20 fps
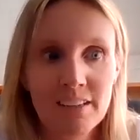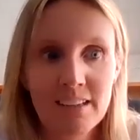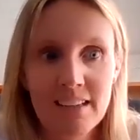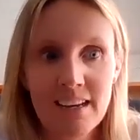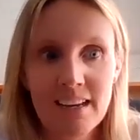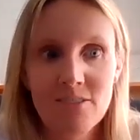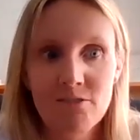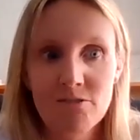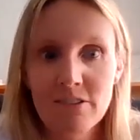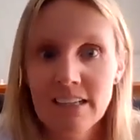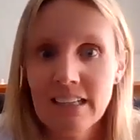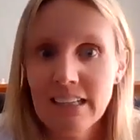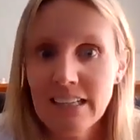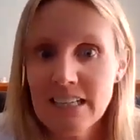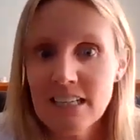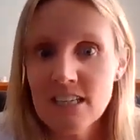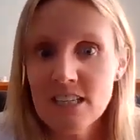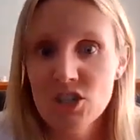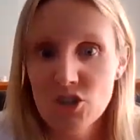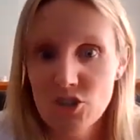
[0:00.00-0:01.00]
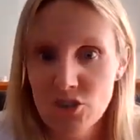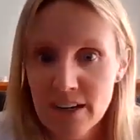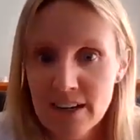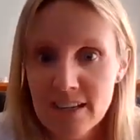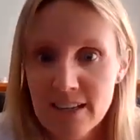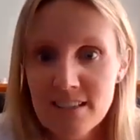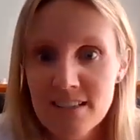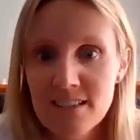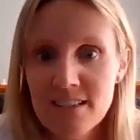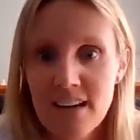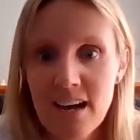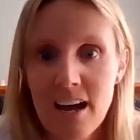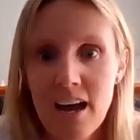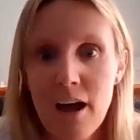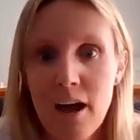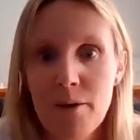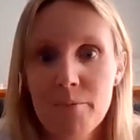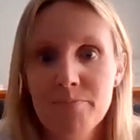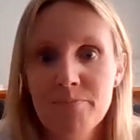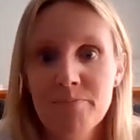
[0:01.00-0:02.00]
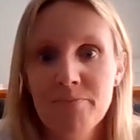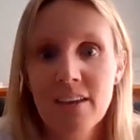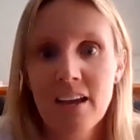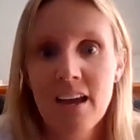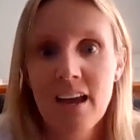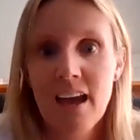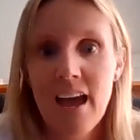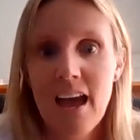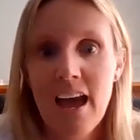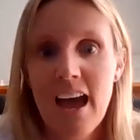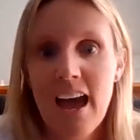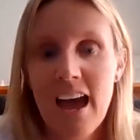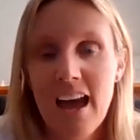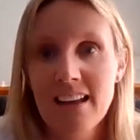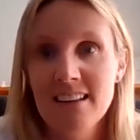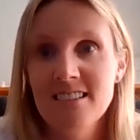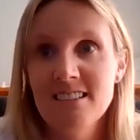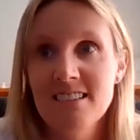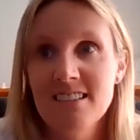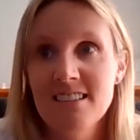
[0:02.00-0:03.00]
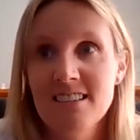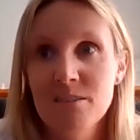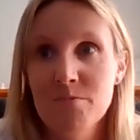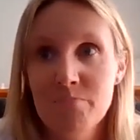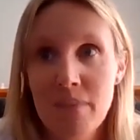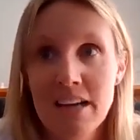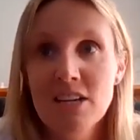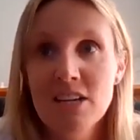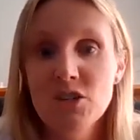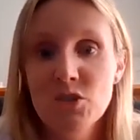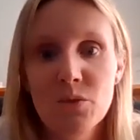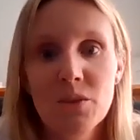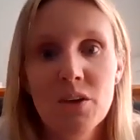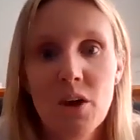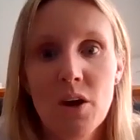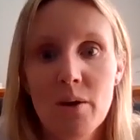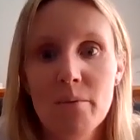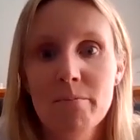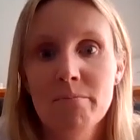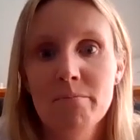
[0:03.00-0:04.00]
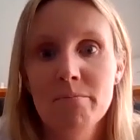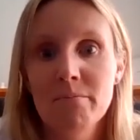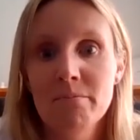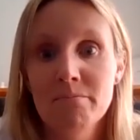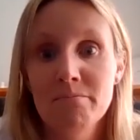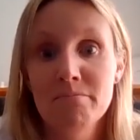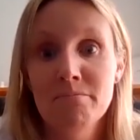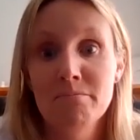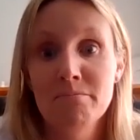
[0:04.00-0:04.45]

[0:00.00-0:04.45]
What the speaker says: get really stressed, and make sure that I'm